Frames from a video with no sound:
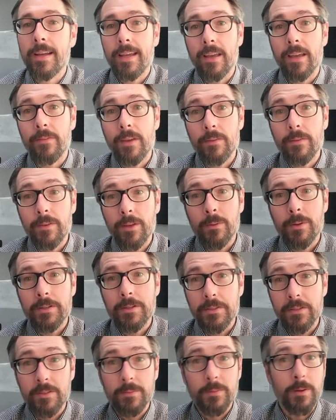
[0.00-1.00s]
If you have any
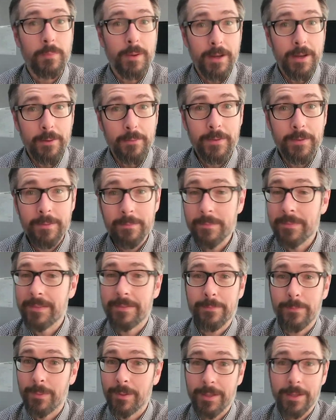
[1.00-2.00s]
questions about biofilms,
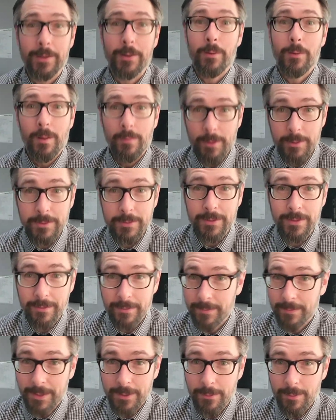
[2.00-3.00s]
well, I'll post a
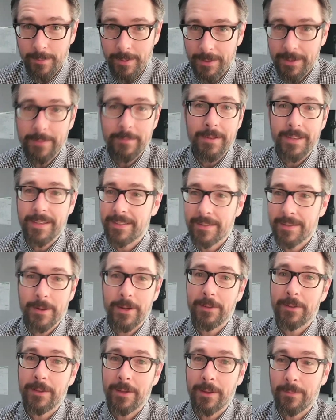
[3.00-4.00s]
video about it, because
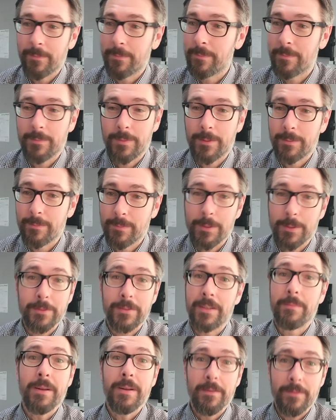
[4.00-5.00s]
apparently I've
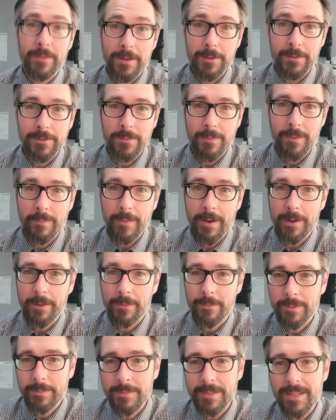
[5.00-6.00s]
posted many videos about
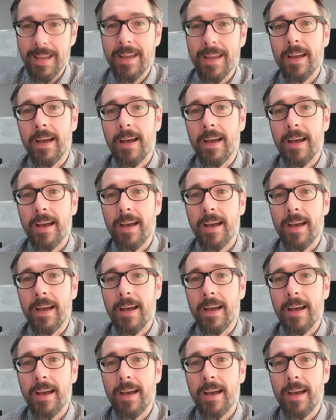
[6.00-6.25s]
biofilms,